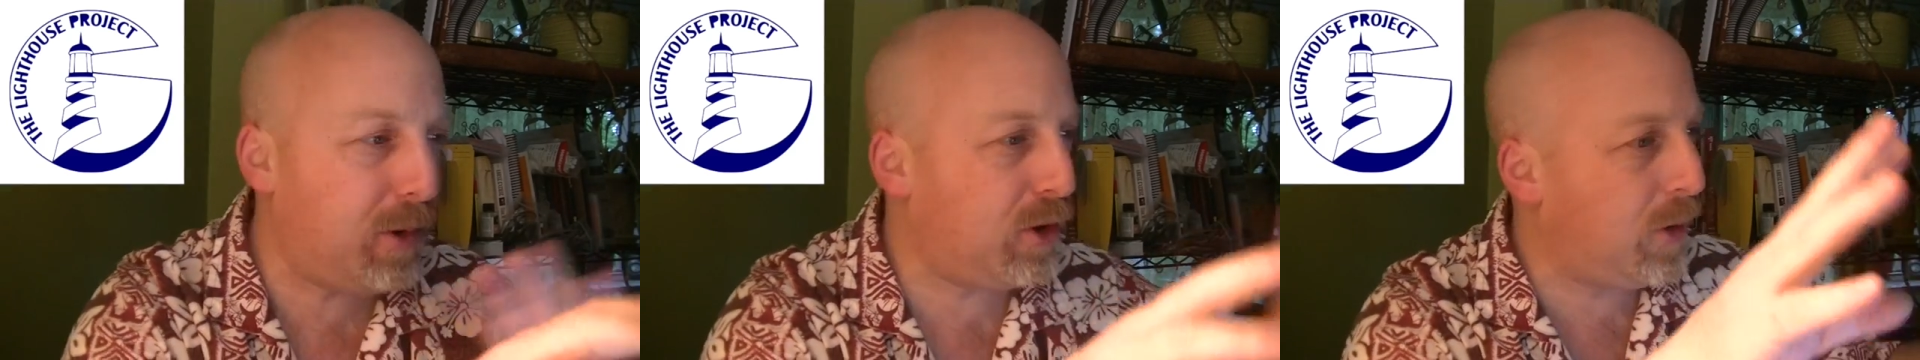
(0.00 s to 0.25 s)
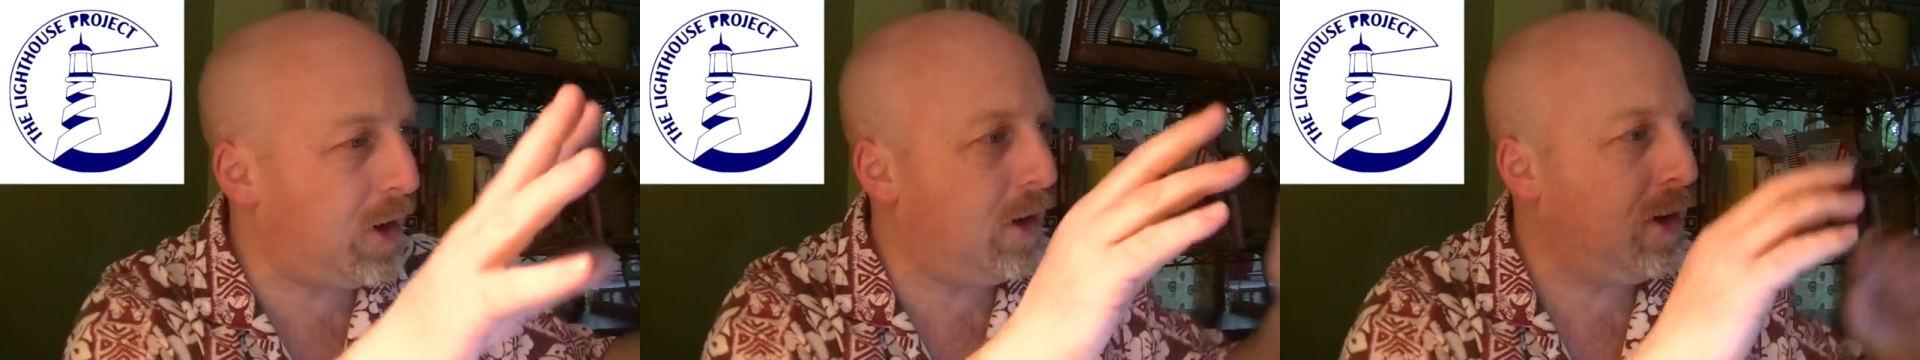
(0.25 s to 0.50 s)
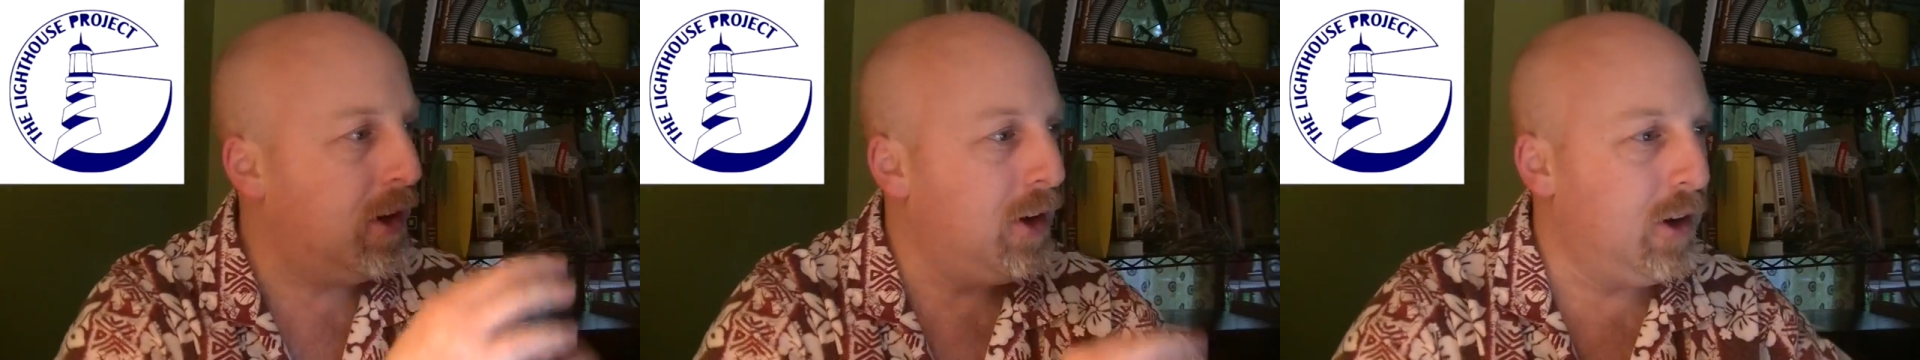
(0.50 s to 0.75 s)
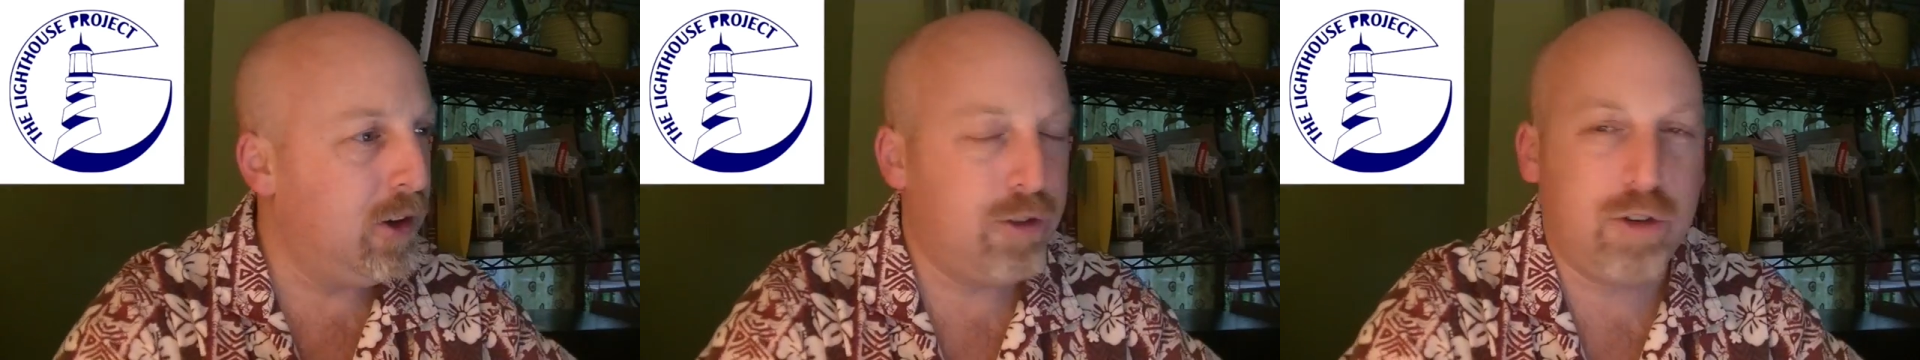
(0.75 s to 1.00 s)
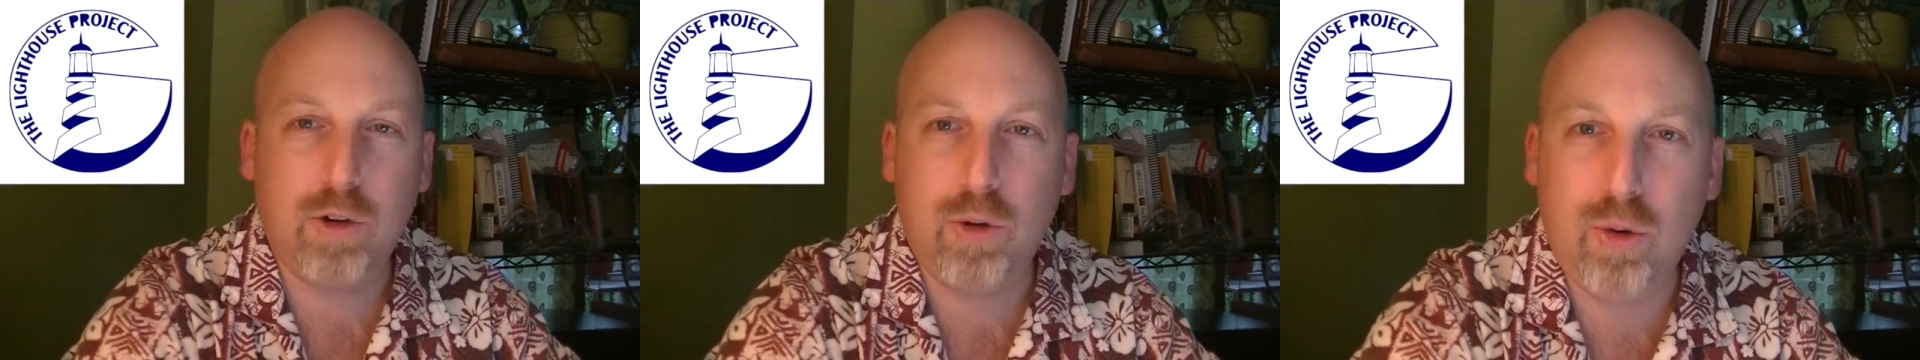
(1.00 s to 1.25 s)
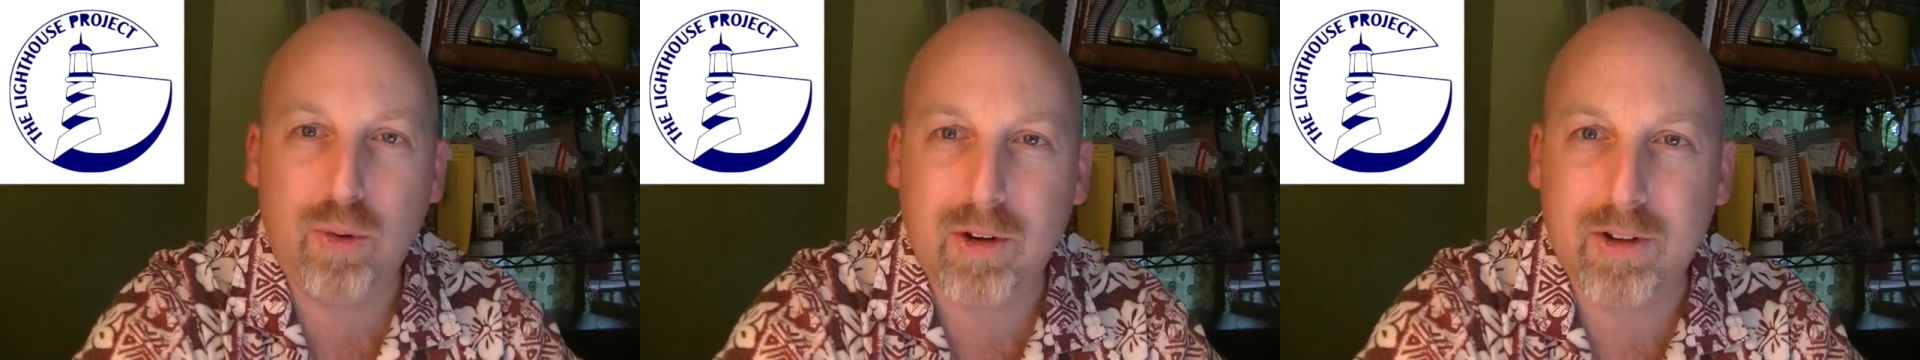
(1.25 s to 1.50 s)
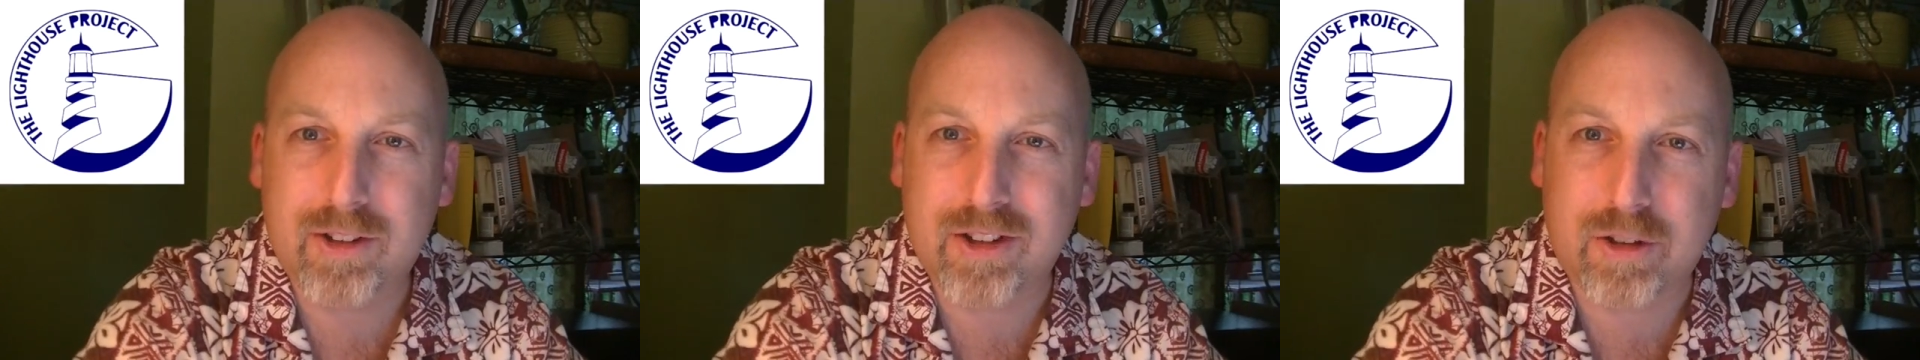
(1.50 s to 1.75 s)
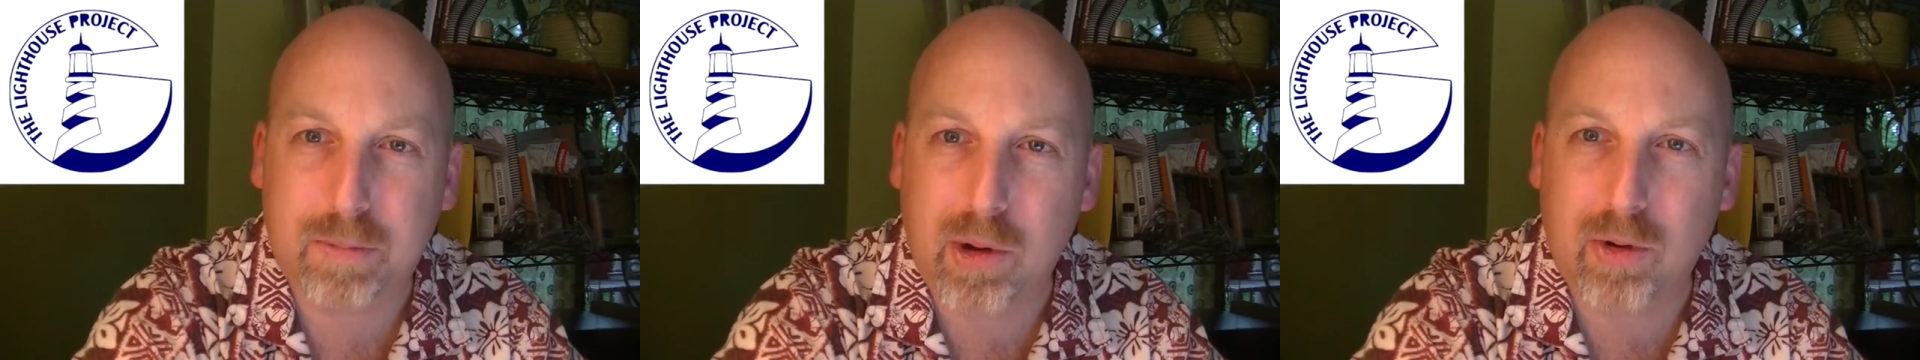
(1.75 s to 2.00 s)
between two
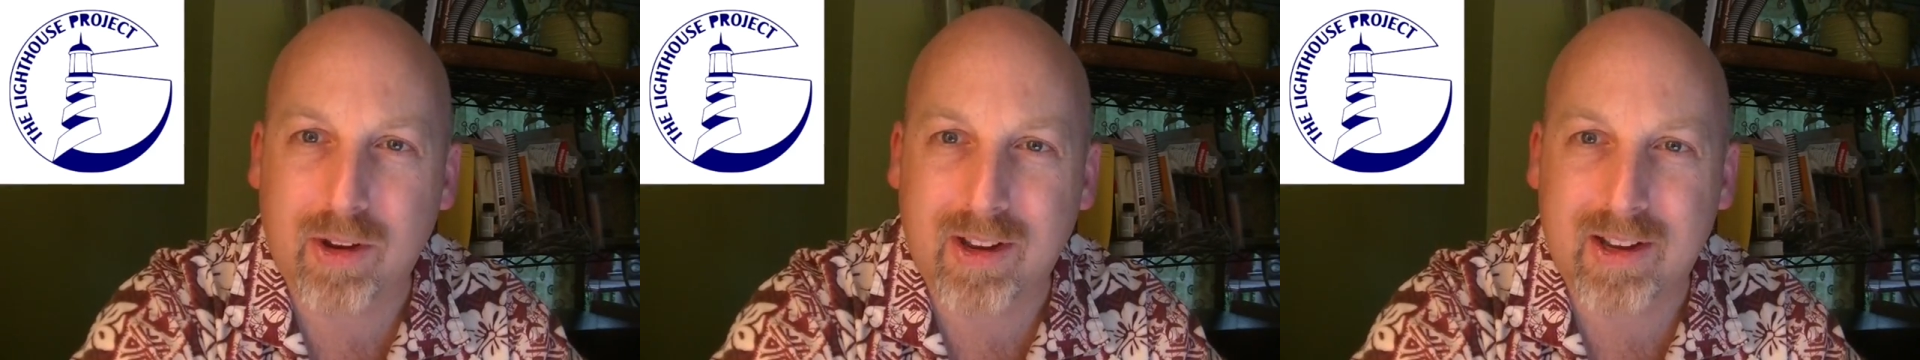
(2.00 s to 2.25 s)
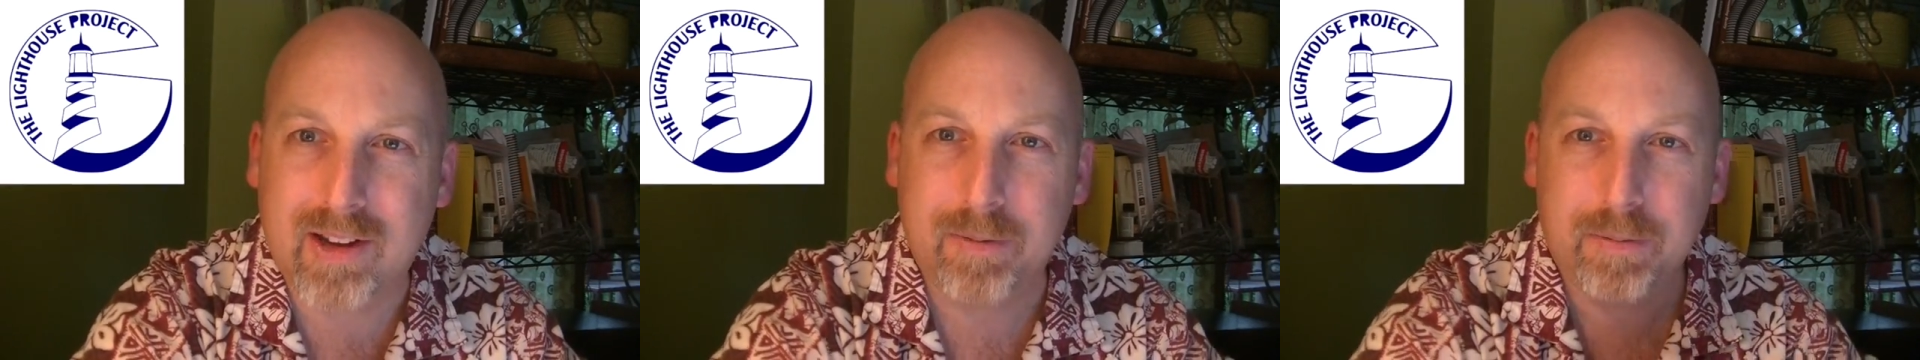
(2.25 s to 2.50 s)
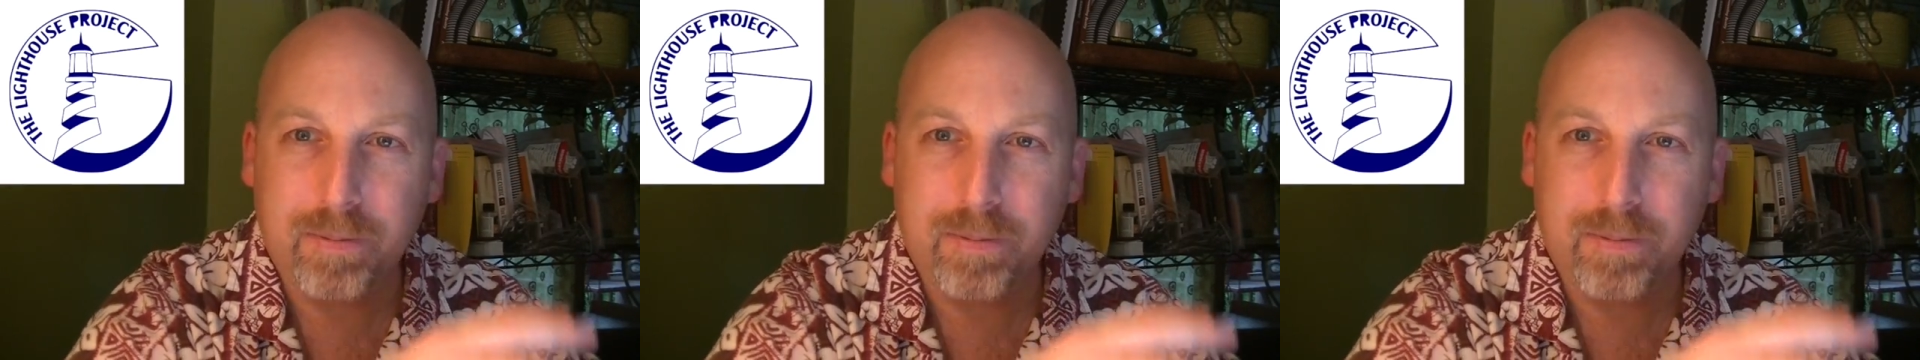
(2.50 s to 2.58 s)
disputing